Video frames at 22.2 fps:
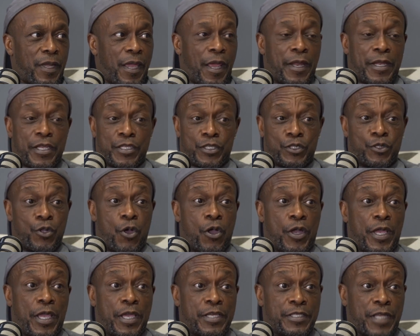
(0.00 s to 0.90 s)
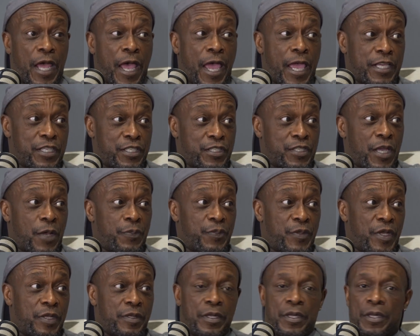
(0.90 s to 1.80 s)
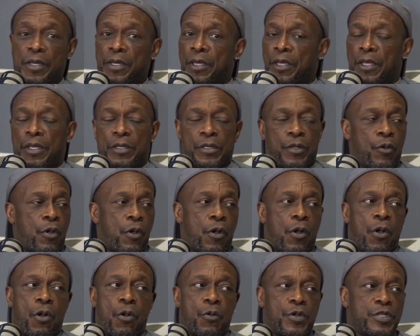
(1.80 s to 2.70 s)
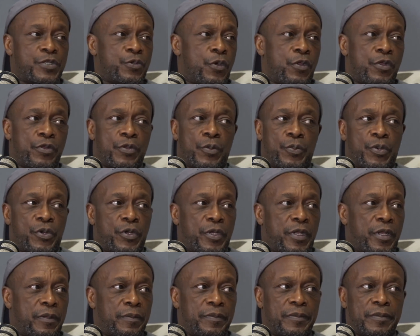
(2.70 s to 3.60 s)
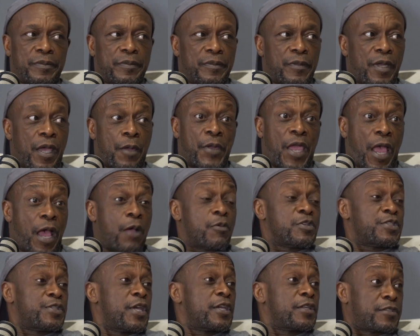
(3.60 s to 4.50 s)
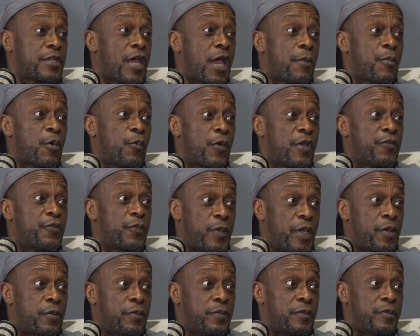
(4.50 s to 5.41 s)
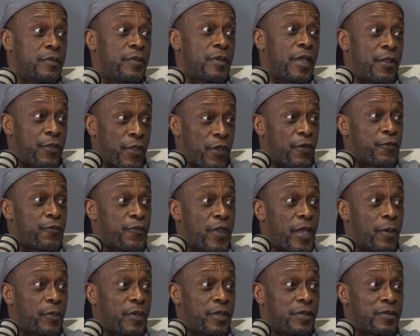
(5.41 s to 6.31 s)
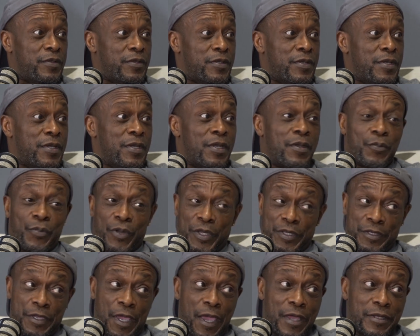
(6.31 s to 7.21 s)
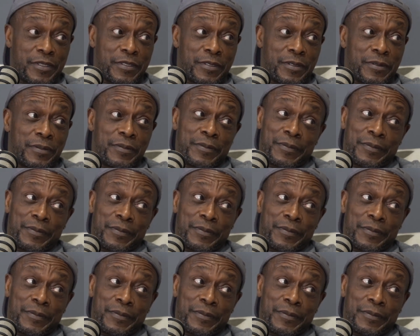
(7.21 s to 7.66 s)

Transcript: And as long as I accepted, they were always willing to put in. I mean, I was taking time away from them and their families, but yet